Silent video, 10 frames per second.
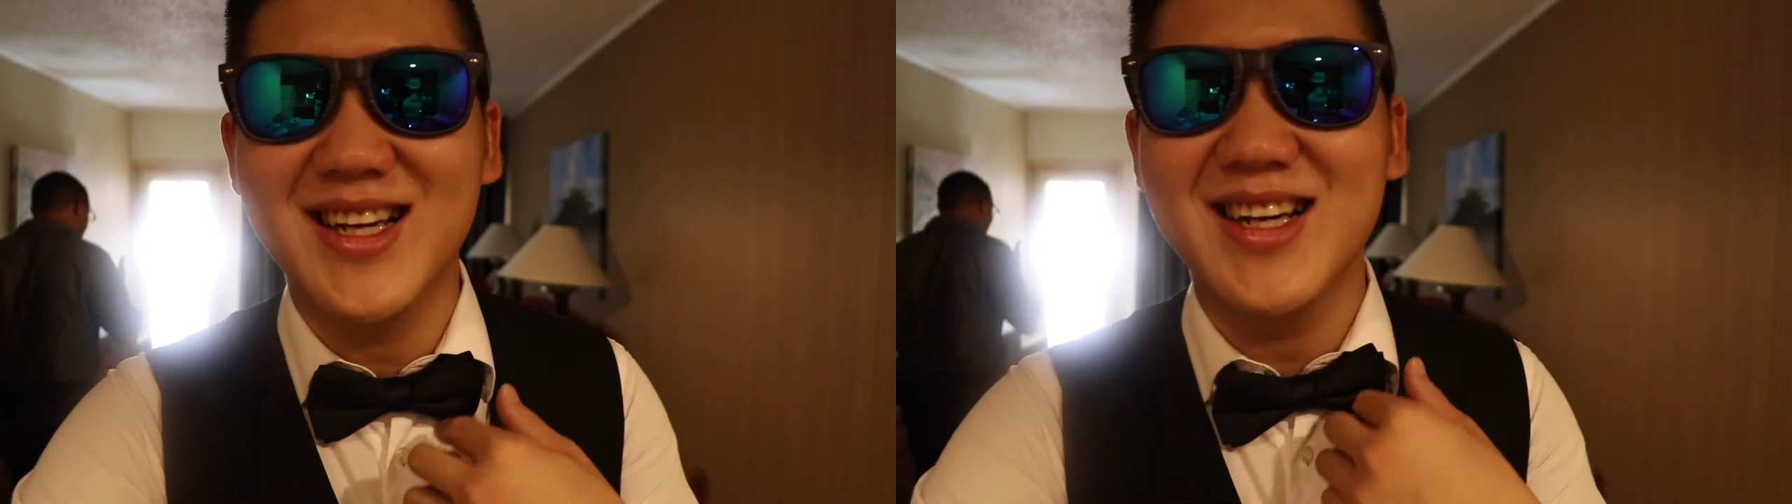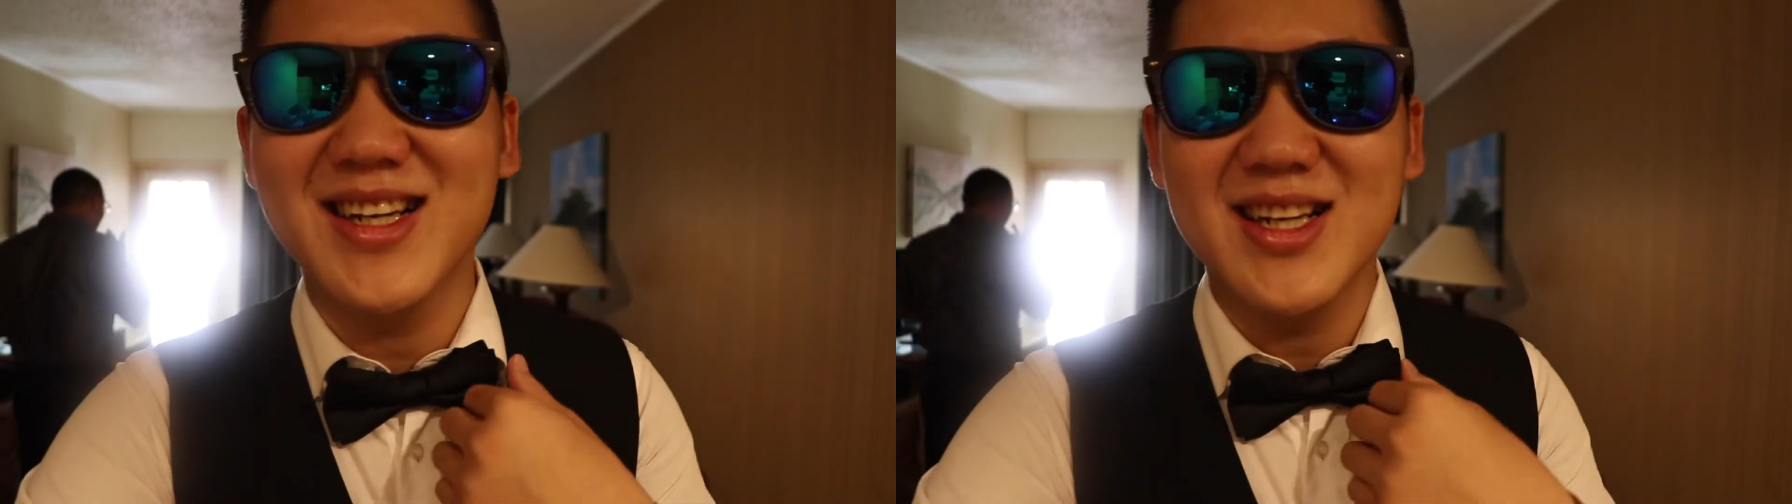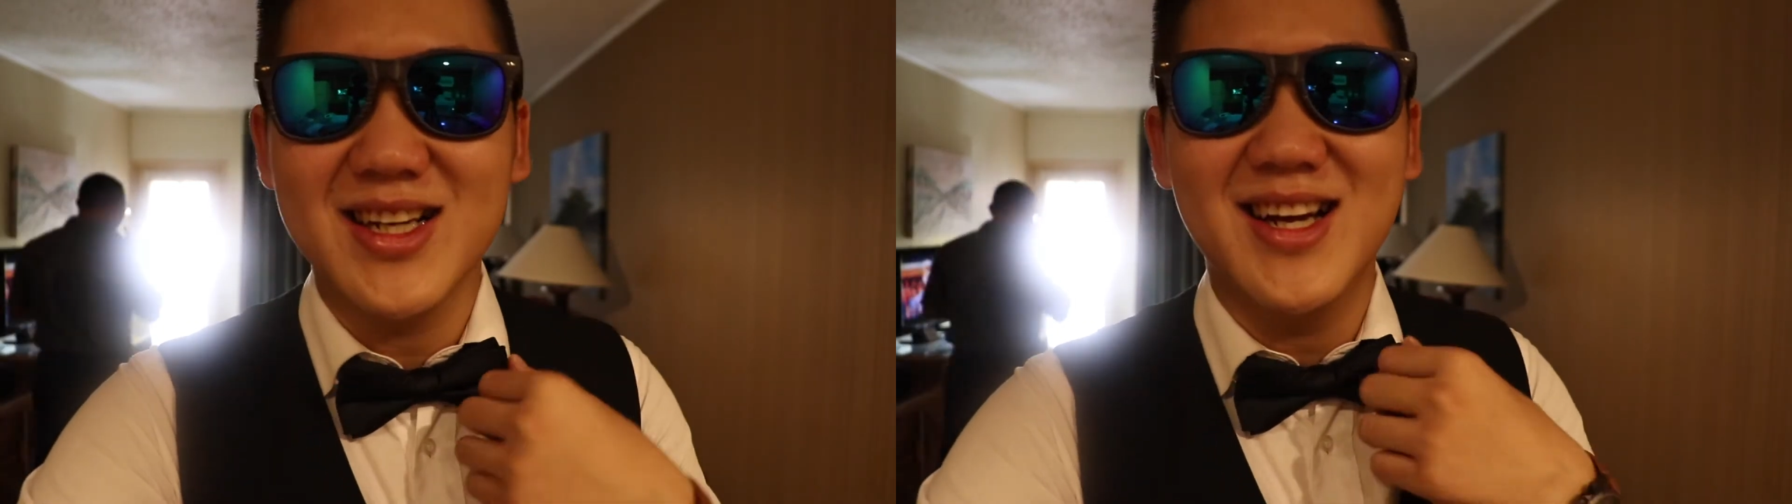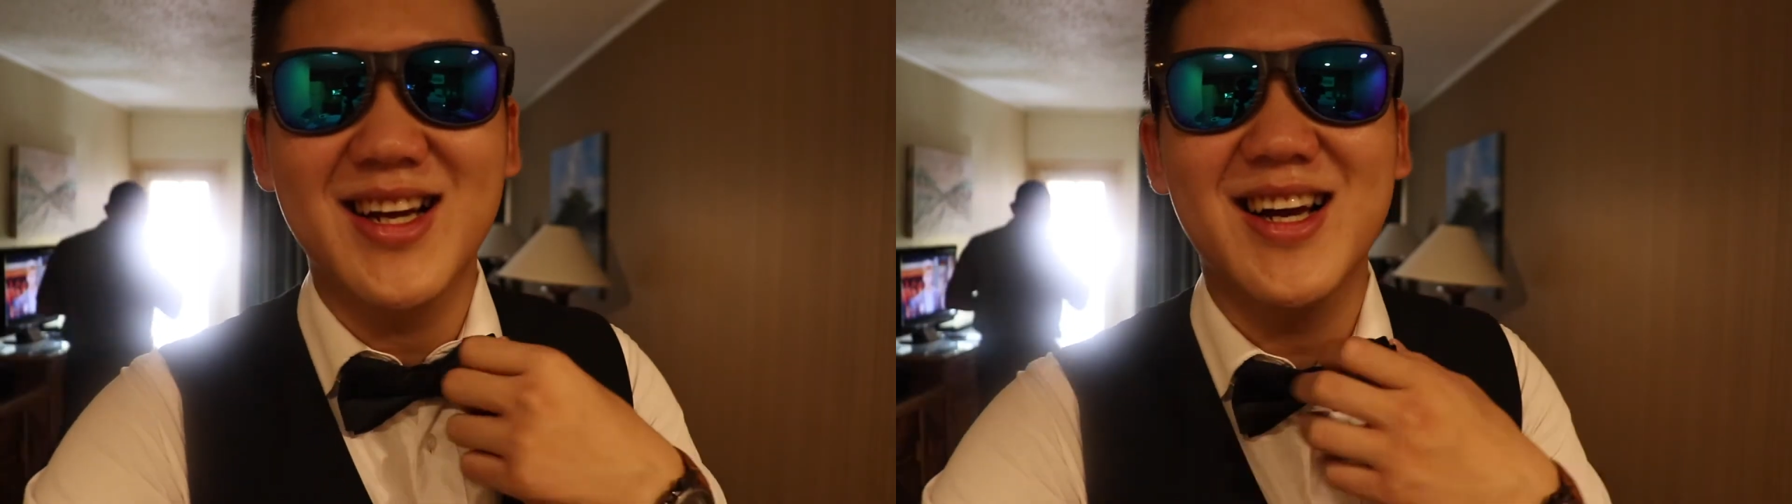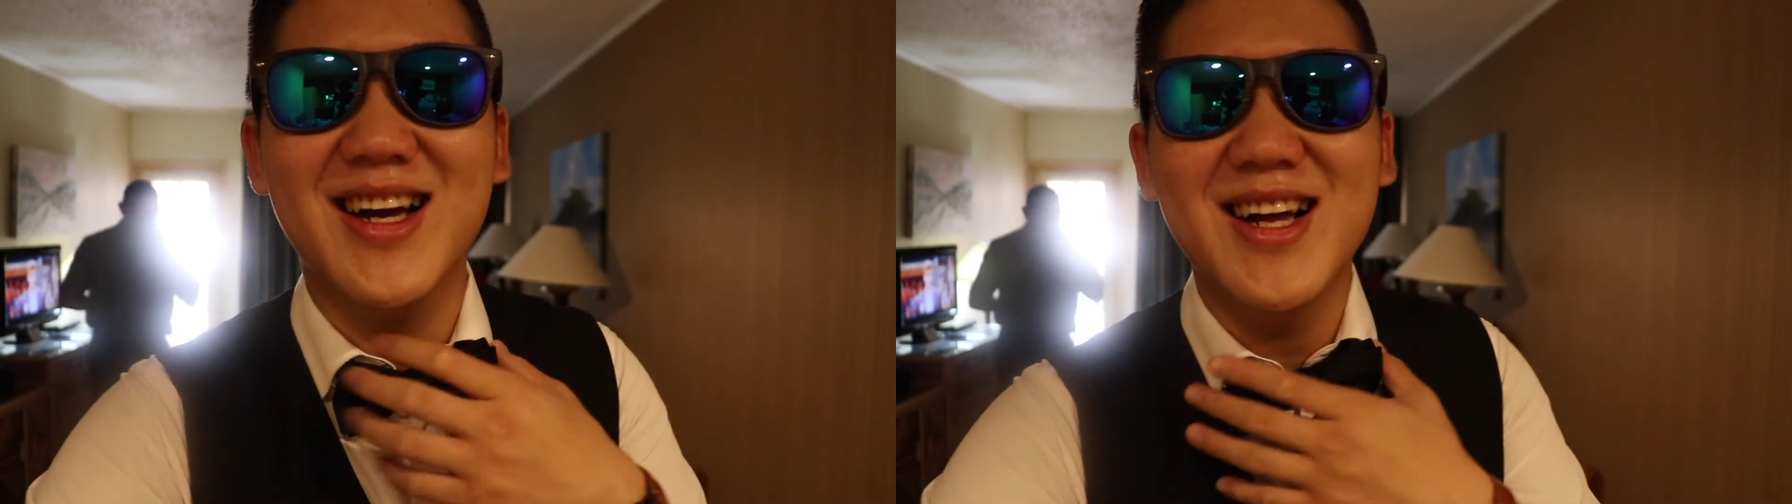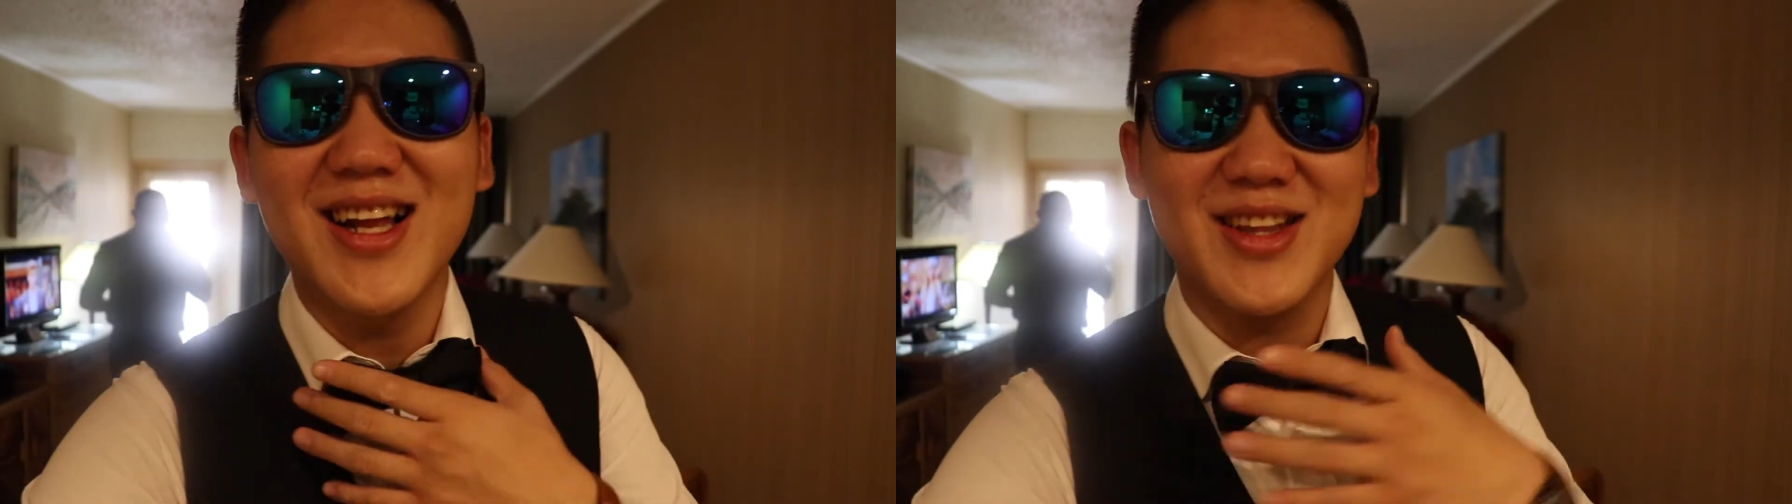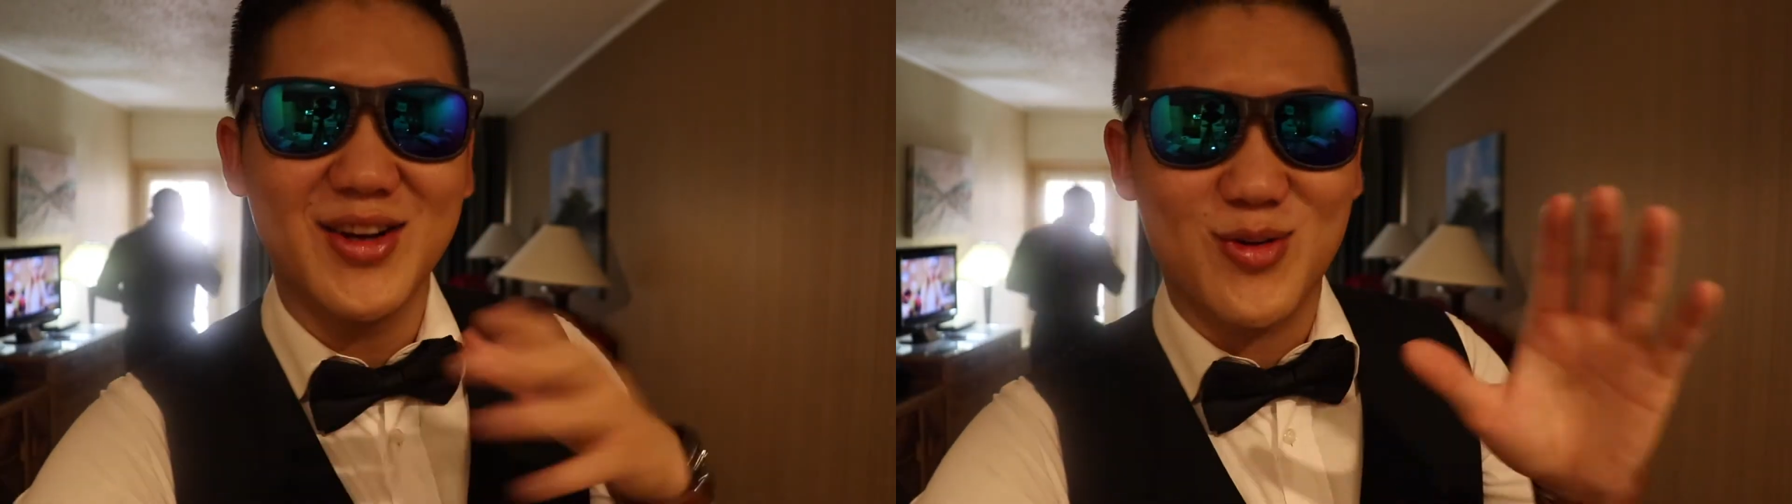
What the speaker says: The